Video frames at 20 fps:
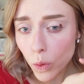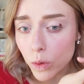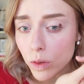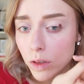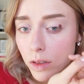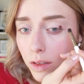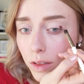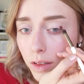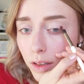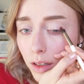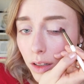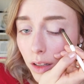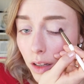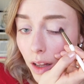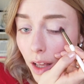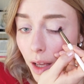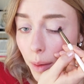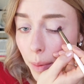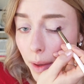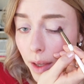Ooh,
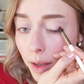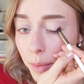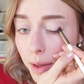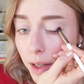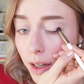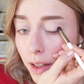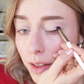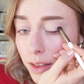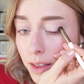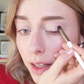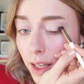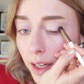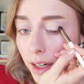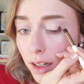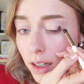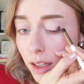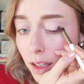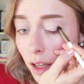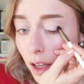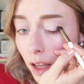that pigment is
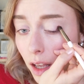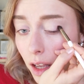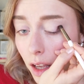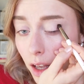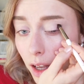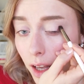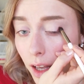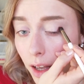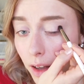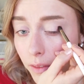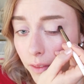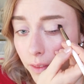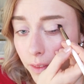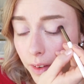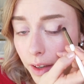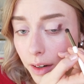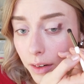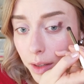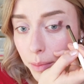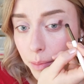there.
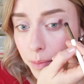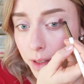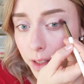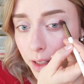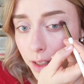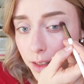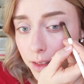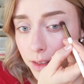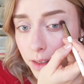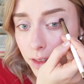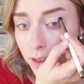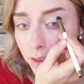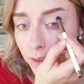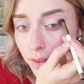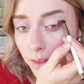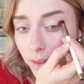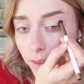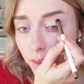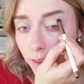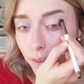Very pleased,
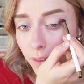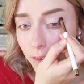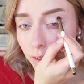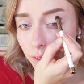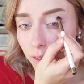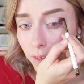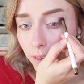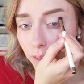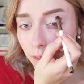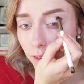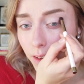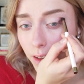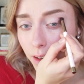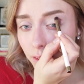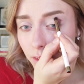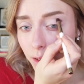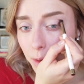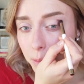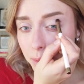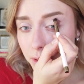
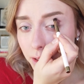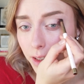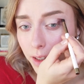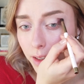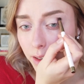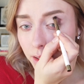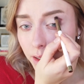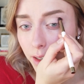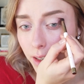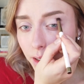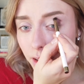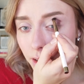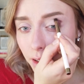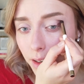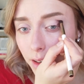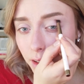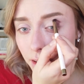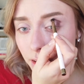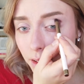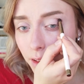very pleased
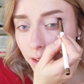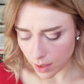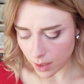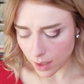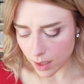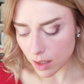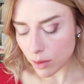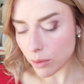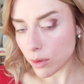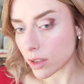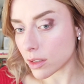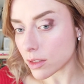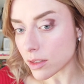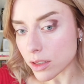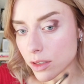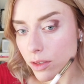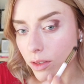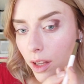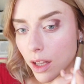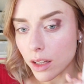here. I kind of wanted
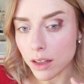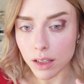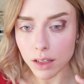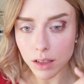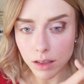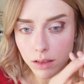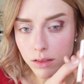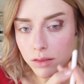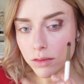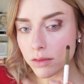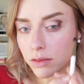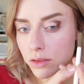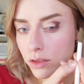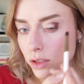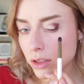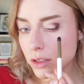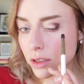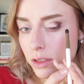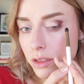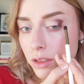to do that little,
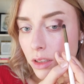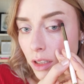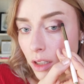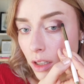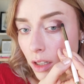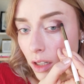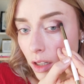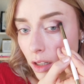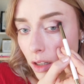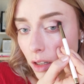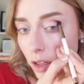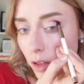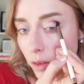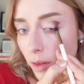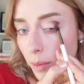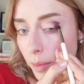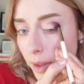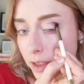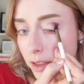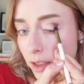
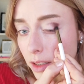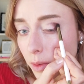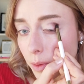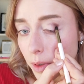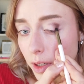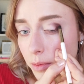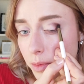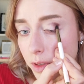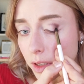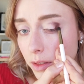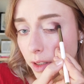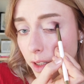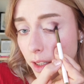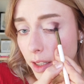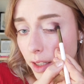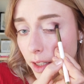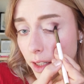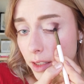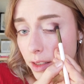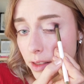well, basically what I'm
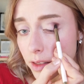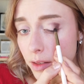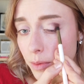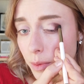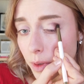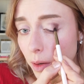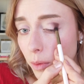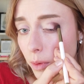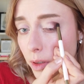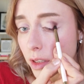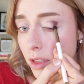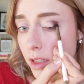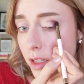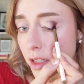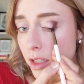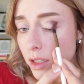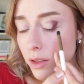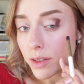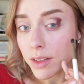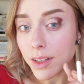doing, I guess, is what I wanted
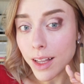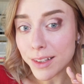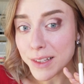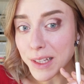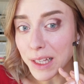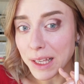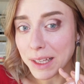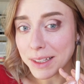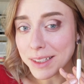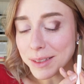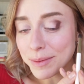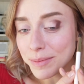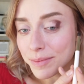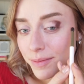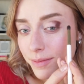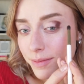to do, so that's good.